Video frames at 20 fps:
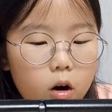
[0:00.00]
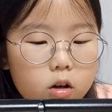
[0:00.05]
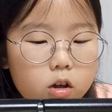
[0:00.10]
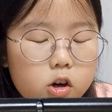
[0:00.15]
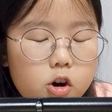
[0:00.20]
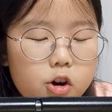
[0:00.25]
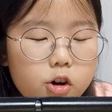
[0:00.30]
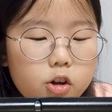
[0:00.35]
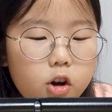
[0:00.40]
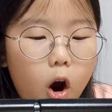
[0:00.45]

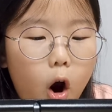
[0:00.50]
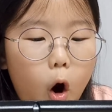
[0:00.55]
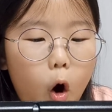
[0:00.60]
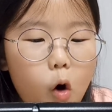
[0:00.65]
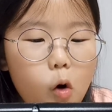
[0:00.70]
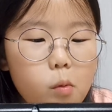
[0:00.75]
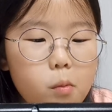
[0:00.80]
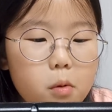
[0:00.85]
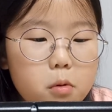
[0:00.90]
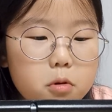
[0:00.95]
could
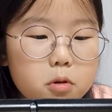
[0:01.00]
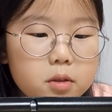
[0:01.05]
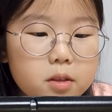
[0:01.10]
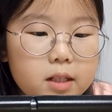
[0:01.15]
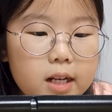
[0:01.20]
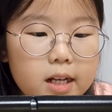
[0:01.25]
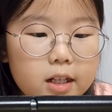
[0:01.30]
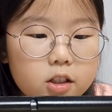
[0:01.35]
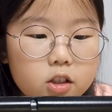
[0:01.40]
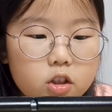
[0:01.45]
almost
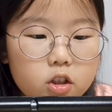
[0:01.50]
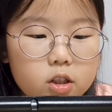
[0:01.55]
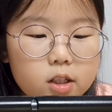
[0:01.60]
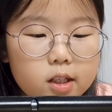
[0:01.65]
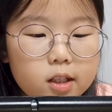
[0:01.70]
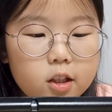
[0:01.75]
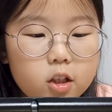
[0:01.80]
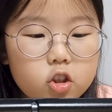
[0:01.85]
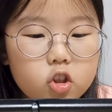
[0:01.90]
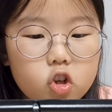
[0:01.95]
taste the
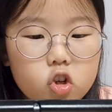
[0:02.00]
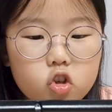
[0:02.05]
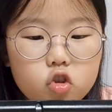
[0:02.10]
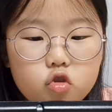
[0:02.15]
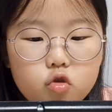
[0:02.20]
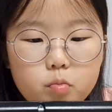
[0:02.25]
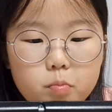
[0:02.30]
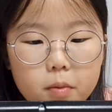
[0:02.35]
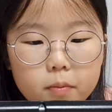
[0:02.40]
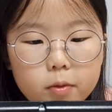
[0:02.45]
delicious
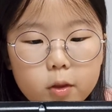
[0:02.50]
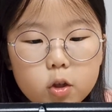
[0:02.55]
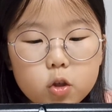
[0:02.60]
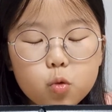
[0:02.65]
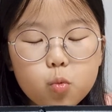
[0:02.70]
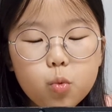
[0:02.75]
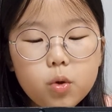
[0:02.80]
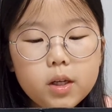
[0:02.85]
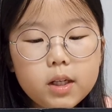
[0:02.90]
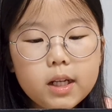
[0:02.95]
soup of the
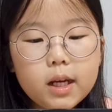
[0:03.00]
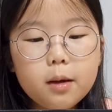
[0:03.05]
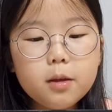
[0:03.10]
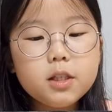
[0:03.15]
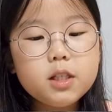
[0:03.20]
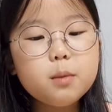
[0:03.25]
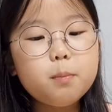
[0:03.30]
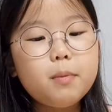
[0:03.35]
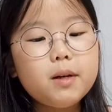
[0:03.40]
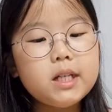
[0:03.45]
sweet and
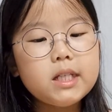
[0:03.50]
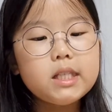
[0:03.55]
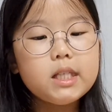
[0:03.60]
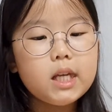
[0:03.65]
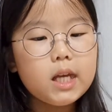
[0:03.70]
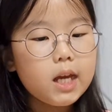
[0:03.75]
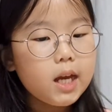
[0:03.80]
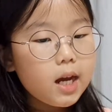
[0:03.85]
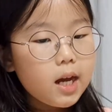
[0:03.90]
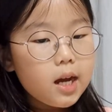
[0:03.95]

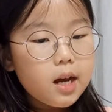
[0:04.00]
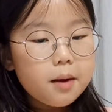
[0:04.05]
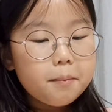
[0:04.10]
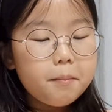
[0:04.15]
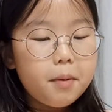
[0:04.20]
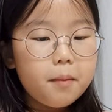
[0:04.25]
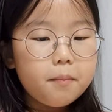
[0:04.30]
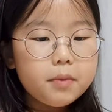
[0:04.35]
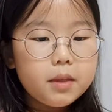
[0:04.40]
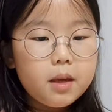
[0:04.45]
spicy
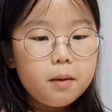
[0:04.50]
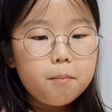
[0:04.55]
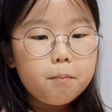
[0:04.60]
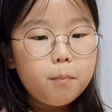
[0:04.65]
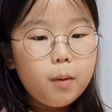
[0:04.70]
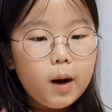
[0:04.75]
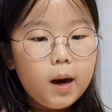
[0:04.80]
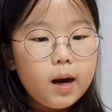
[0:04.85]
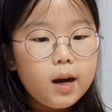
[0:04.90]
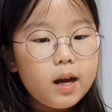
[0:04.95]
pumpkin
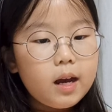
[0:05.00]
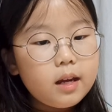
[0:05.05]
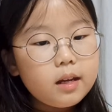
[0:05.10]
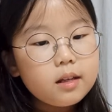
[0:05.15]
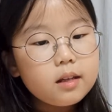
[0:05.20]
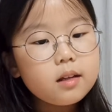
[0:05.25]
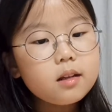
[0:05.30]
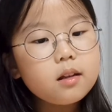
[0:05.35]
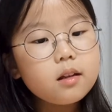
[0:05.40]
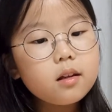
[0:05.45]
pie.
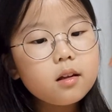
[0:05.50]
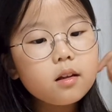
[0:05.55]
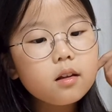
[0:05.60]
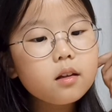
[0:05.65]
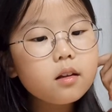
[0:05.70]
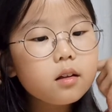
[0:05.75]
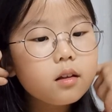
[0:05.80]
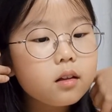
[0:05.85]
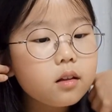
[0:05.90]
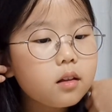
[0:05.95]

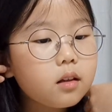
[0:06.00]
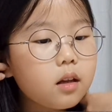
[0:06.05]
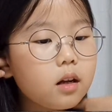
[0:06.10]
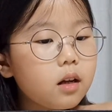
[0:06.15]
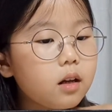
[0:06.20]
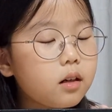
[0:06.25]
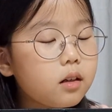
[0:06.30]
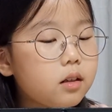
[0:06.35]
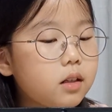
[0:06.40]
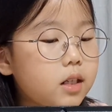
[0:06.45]

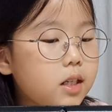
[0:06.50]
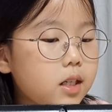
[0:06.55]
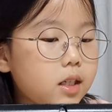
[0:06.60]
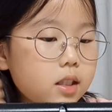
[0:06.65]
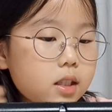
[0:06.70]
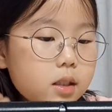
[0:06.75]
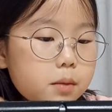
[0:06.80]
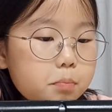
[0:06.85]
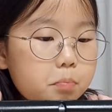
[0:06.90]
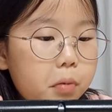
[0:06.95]

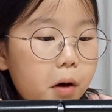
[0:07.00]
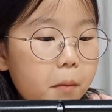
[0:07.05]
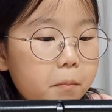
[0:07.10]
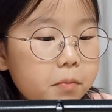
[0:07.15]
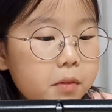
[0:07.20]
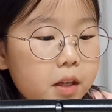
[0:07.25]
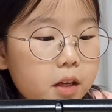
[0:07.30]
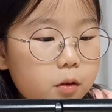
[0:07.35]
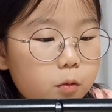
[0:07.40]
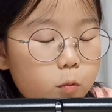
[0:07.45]
This
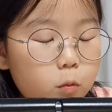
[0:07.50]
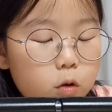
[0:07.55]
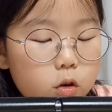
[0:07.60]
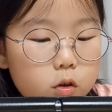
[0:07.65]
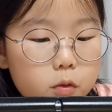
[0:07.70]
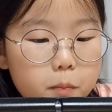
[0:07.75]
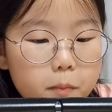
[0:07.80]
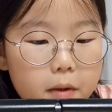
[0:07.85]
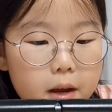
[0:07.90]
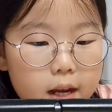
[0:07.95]
pumpkin
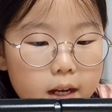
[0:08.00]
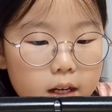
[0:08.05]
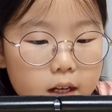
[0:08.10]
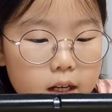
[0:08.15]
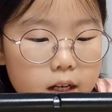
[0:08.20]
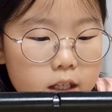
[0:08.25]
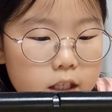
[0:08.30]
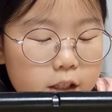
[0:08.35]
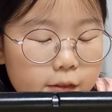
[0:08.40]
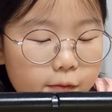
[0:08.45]
would make
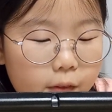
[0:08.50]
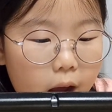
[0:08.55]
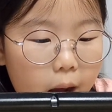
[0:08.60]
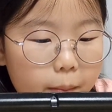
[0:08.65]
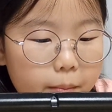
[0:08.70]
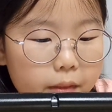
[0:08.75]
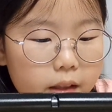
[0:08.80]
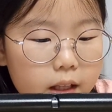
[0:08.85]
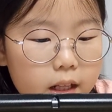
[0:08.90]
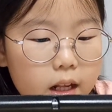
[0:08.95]
his
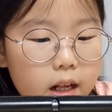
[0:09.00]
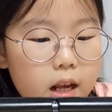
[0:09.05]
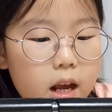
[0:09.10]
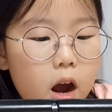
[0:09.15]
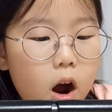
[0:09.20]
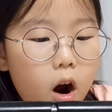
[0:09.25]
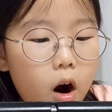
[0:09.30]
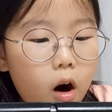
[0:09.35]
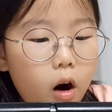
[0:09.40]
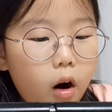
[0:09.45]
family
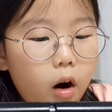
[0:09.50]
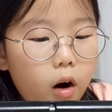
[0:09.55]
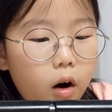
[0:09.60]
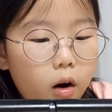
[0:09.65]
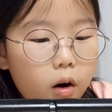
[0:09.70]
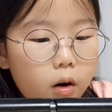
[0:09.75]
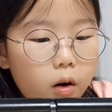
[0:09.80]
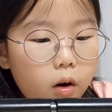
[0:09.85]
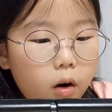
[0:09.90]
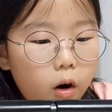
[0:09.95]

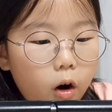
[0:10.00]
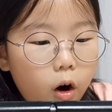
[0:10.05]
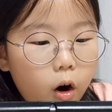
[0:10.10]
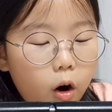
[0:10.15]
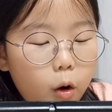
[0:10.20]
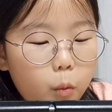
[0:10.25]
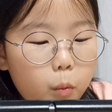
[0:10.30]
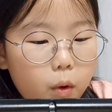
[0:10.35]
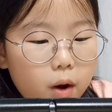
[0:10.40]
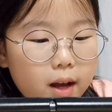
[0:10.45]

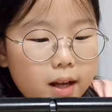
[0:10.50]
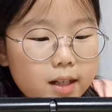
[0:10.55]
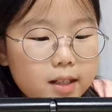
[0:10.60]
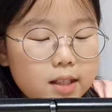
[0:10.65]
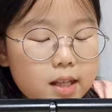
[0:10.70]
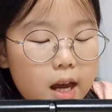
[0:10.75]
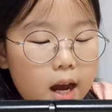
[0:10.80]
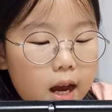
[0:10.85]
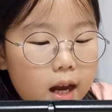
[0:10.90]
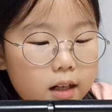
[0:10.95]

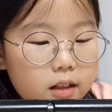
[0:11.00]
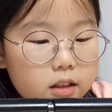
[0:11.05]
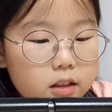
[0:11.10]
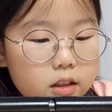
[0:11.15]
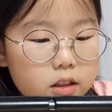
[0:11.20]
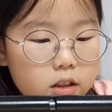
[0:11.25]
always had